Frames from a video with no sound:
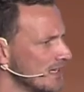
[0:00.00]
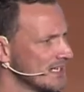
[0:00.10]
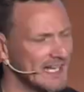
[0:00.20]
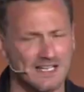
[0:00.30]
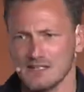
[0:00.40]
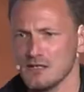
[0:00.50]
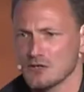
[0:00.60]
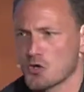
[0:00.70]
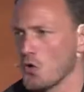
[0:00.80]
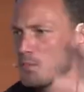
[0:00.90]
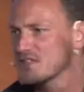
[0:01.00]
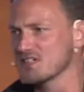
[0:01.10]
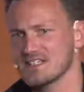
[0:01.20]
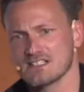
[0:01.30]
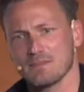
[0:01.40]
He had a little corporate
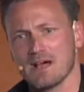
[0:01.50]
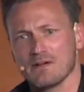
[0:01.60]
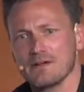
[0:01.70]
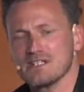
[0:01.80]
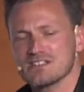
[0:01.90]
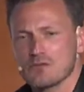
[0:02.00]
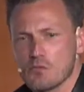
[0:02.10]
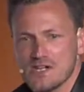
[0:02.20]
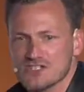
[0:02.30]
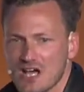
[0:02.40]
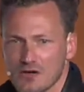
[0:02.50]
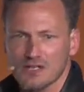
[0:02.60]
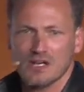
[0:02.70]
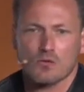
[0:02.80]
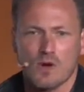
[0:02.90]
text about it, and he said, reach out,
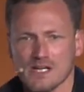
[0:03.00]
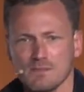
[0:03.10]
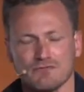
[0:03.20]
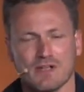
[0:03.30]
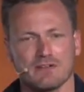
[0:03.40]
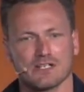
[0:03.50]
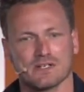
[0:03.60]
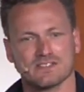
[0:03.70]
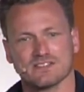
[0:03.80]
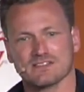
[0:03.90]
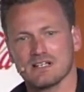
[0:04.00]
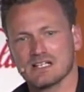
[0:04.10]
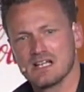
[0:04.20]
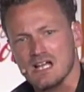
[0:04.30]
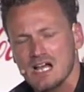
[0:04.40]
write me if you have any questions. So
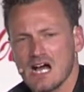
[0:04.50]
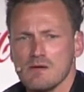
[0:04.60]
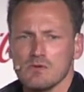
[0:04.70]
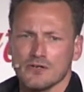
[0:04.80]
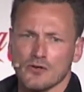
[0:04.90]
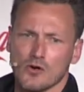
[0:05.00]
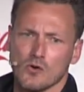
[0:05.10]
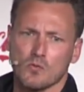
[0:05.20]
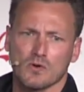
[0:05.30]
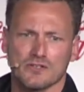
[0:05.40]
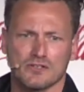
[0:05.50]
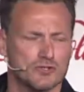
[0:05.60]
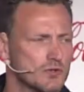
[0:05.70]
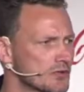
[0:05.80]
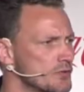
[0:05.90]
I want to know what
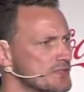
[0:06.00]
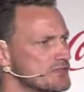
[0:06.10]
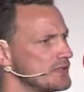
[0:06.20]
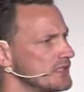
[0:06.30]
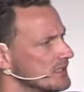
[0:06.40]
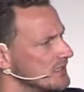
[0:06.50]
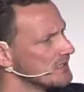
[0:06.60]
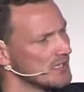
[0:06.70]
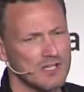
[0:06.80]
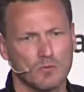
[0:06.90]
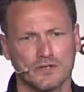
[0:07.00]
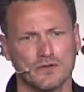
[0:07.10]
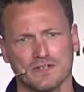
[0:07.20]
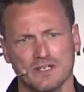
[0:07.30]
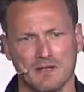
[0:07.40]
your group is doing and what you
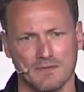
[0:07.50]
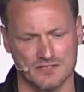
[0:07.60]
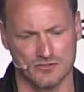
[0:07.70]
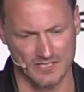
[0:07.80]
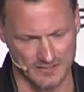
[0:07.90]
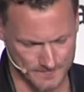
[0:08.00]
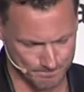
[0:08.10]
think about this trend.